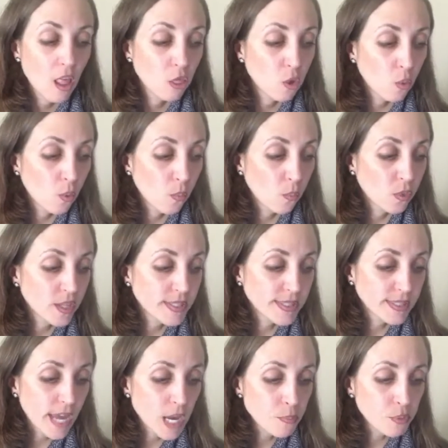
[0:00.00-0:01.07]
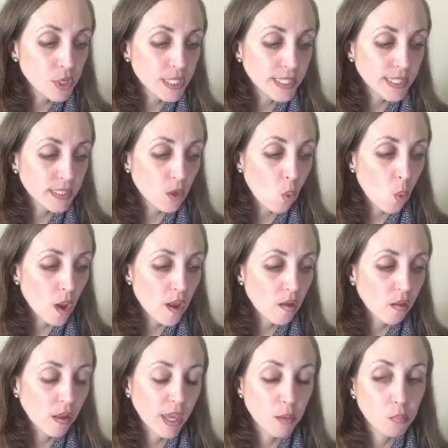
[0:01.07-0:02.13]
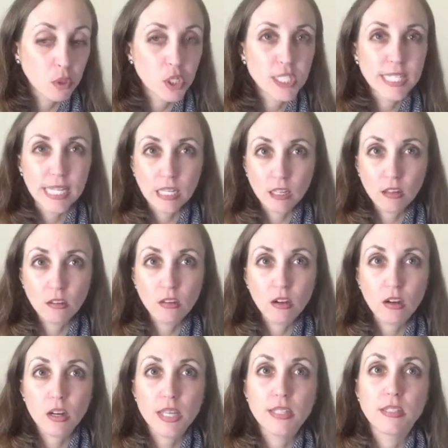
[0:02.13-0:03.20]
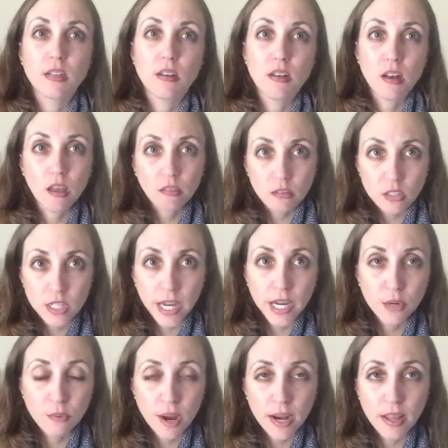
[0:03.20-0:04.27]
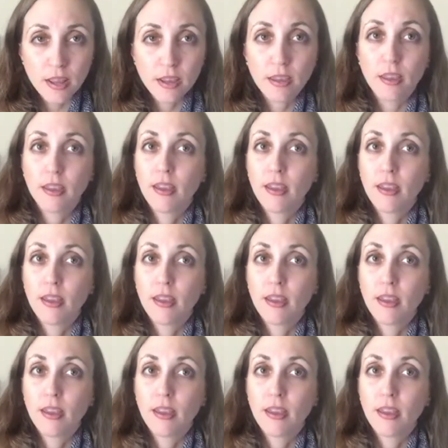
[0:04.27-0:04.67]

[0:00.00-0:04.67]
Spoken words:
The cypress oil in particular is another diuretic,